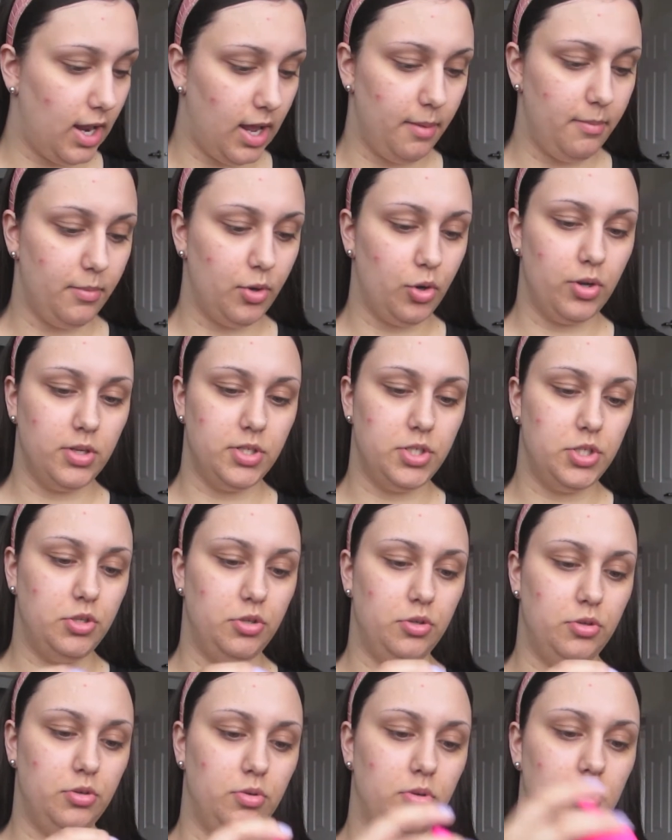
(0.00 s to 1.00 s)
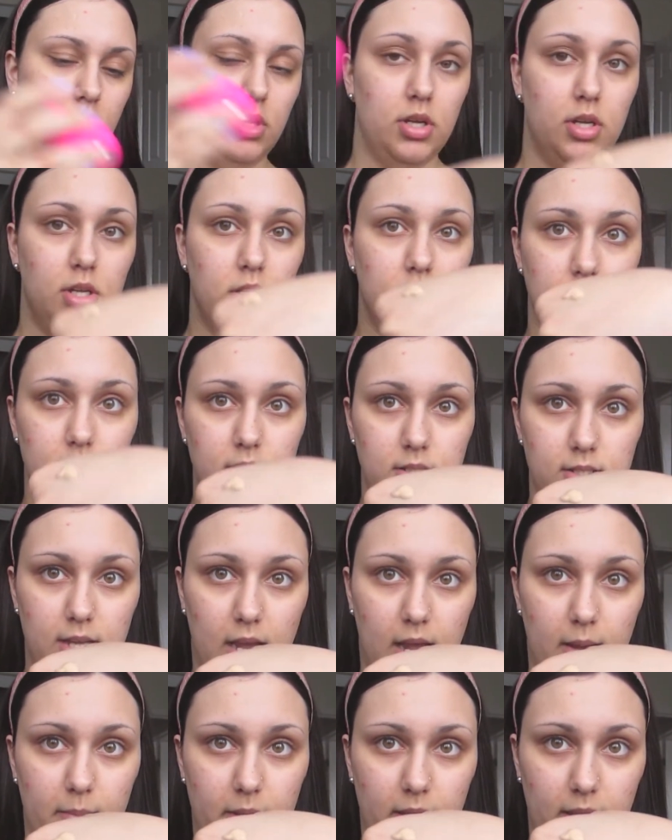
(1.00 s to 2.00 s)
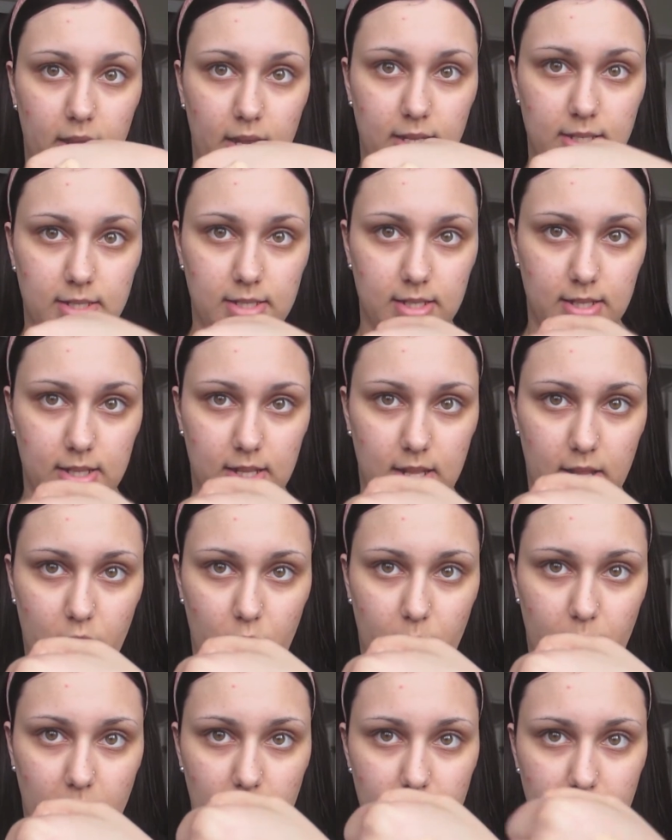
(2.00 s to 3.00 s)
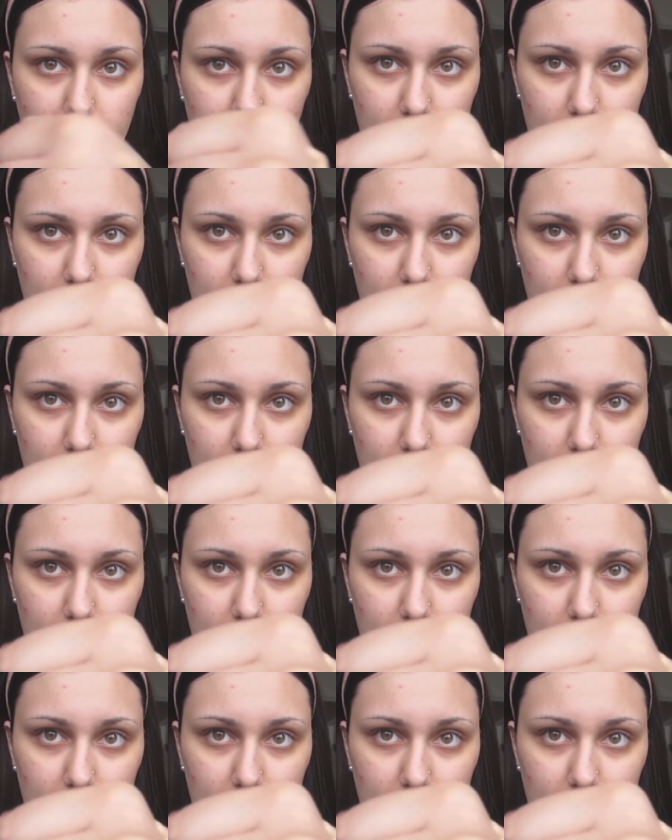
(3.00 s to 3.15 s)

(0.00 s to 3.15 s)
I'm going to dab it into the little pump.